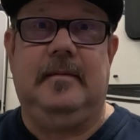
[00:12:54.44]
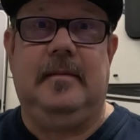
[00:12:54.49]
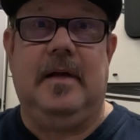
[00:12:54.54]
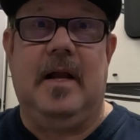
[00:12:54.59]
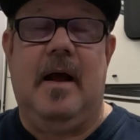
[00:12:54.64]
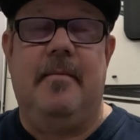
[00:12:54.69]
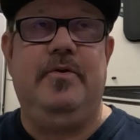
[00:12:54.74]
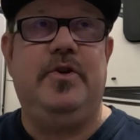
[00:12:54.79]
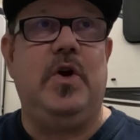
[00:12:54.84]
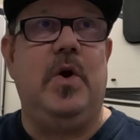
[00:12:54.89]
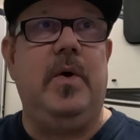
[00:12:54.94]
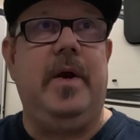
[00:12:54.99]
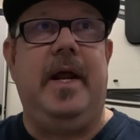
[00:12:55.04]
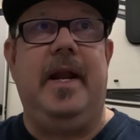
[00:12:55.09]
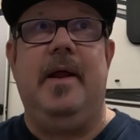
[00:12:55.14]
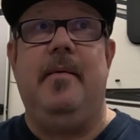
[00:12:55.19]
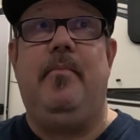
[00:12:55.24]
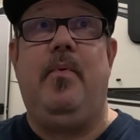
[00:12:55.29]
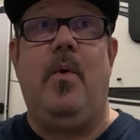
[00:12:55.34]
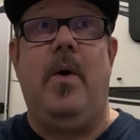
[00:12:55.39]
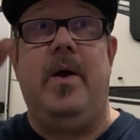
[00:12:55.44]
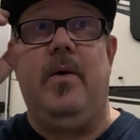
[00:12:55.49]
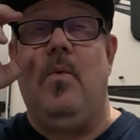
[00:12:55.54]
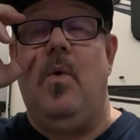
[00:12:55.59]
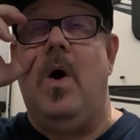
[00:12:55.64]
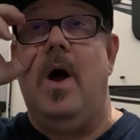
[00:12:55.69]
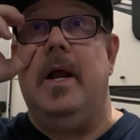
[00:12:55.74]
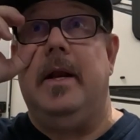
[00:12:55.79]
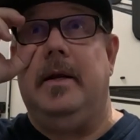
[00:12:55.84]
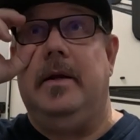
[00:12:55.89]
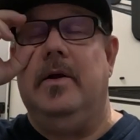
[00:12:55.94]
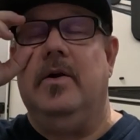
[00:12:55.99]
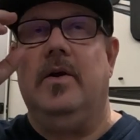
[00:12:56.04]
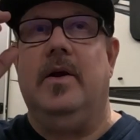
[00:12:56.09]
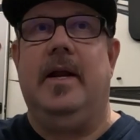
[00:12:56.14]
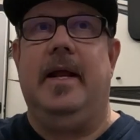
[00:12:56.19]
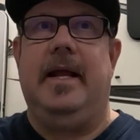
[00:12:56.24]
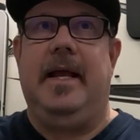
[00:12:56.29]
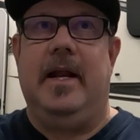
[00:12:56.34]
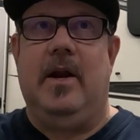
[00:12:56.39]
I'm choking at 0.1, you're
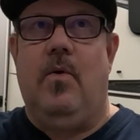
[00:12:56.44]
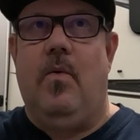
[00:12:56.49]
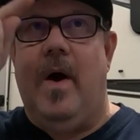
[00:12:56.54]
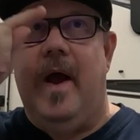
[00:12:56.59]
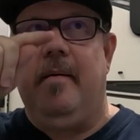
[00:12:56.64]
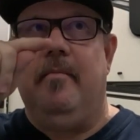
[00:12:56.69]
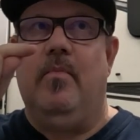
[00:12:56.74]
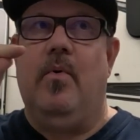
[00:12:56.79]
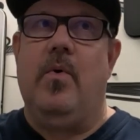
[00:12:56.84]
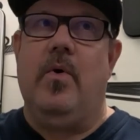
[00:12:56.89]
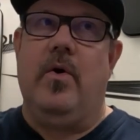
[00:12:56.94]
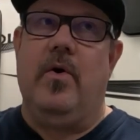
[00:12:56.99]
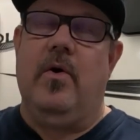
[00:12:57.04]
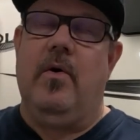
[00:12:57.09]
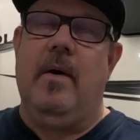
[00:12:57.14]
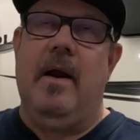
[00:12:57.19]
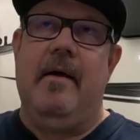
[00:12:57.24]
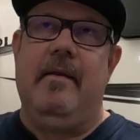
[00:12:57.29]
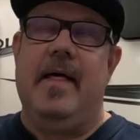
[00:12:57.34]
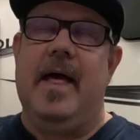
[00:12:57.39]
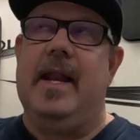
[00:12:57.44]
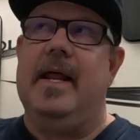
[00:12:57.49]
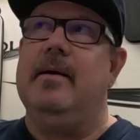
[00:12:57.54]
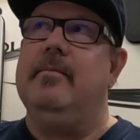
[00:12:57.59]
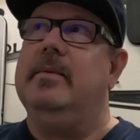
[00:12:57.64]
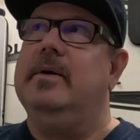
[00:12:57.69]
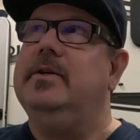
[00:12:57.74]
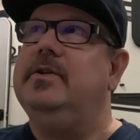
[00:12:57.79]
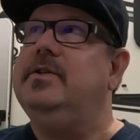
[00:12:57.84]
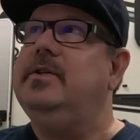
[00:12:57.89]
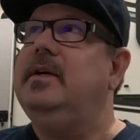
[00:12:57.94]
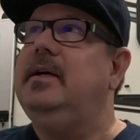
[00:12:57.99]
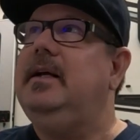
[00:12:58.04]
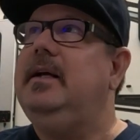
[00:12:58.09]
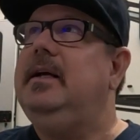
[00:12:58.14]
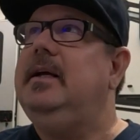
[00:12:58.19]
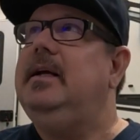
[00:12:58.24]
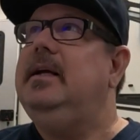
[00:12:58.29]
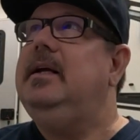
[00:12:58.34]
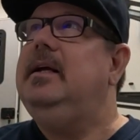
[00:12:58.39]
going to get a white border around that image.
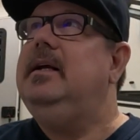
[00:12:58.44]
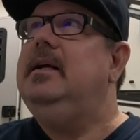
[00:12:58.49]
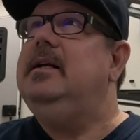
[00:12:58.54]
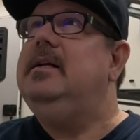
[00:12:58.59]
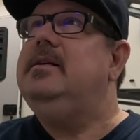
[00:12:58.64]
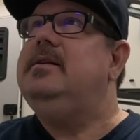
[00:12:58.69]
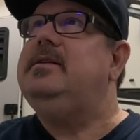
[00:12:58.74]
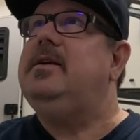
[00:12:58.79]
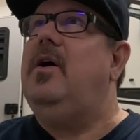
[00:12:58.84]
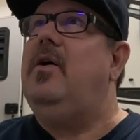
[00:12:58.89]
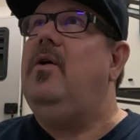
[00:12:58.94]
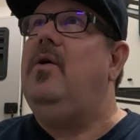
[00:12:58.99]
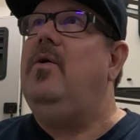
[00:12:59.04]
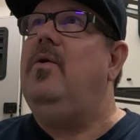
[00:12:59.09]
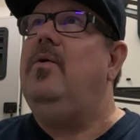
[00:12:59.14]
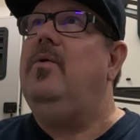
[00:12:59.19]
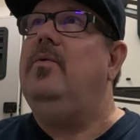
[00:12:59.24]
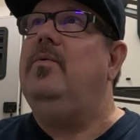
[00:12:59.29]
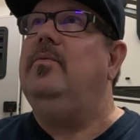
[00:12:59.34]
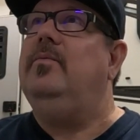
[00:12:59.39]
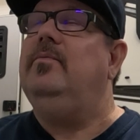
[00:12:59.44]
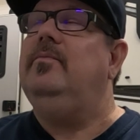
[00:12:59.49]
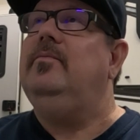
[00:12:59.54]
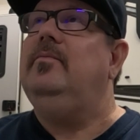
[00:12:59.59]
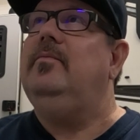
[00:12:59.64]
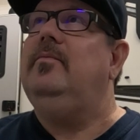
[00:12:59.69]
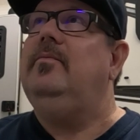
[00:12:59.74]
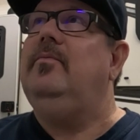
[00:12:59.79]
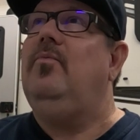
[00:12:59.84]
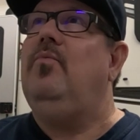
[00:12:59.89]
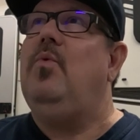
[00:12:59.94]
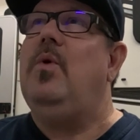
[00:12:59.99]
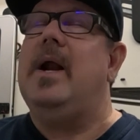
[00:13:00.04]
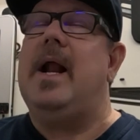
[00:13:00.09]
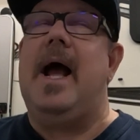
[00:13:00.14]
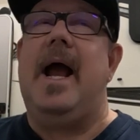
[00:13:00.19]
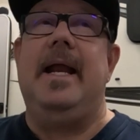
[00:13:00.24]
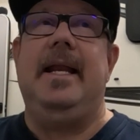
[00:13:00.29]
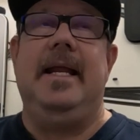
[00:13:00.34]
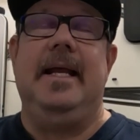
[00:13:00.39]
So what
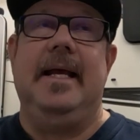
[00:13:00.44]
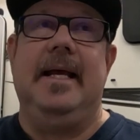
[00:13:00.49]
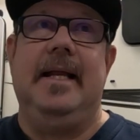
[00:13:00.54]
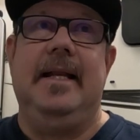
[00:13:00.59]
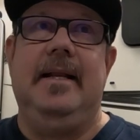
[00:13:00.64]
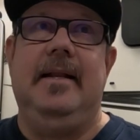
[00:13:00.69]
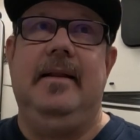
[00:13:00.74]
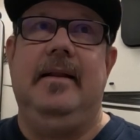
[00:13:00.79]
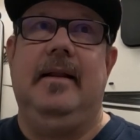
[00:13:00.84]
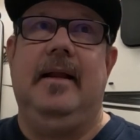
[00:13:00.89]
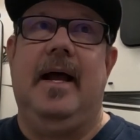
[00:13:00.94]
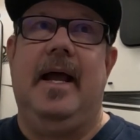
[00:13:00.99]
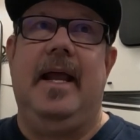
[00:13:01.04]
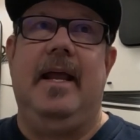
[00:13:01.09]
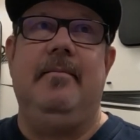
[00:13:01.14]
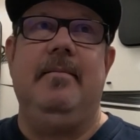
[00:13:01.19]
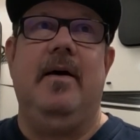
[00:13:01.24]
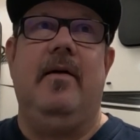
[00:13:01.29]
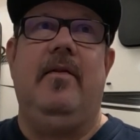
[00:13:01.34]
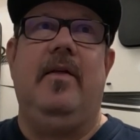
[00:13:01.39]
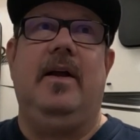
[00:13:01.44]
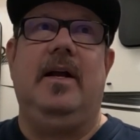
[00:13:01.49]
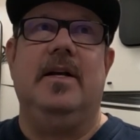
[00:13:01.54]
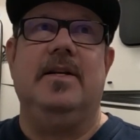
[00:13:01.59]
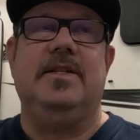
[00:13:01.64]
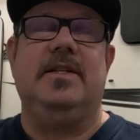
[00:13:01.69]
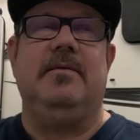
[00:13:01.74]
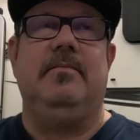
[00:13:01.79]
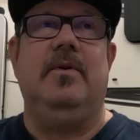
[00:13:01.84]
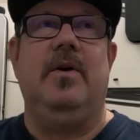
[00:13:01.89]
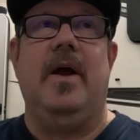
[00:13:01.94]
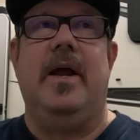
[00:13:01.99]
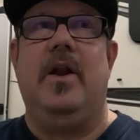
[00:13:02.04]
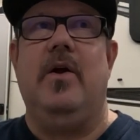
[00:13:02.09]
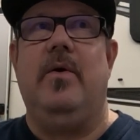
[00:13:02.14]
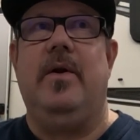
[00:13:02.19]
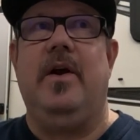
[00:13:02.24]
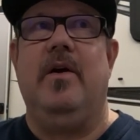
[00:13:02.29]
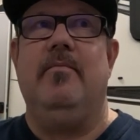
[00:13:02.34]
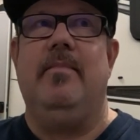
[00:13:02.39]
I did, I emailed the customer. I
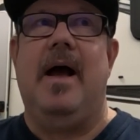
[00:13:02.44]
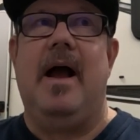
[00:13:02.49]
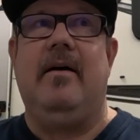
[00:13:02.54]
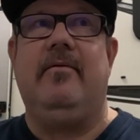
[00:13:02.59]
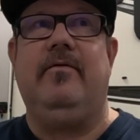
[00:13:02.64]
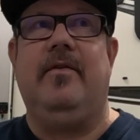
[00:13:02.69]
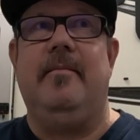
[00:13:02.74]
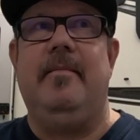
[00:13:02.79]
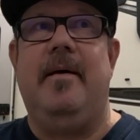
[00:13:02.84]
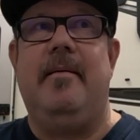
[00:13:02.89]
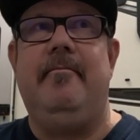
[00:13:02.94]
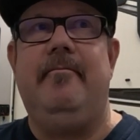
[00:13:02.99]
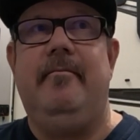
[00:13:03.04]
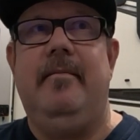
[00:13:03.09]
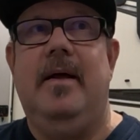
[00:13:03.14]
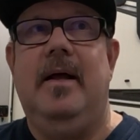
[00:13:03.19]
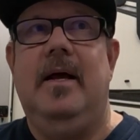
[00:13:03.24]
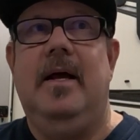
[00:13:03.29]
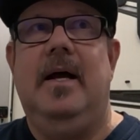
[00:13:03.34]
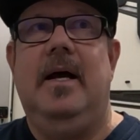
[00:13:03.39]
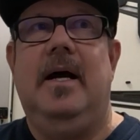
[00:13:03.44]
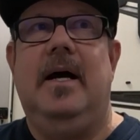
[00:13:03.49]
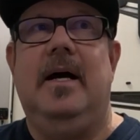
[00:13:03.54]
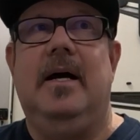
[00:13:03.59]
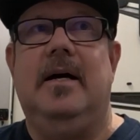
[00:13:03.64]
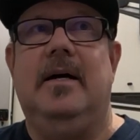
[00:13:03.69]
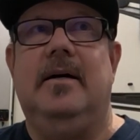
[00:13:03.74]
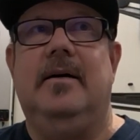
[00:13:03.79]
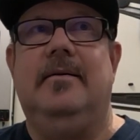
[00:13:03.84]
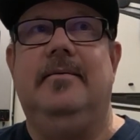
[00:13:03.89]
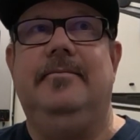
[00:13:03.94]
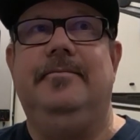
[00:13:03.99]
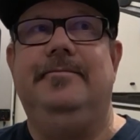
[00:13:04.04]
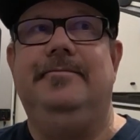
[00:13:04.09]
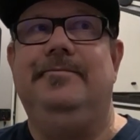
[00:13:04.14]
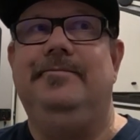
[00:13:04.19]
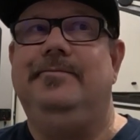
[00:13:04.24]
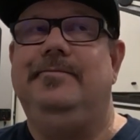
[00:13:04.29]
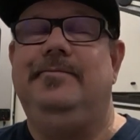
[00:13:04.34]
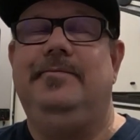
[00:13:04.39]
don't hear back from them.
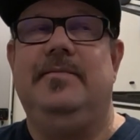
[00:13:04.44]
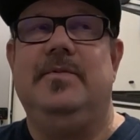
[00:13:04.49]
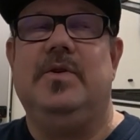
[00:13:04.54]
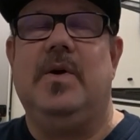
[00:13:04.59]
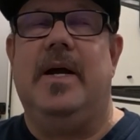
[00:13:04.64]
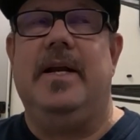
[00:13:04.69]
So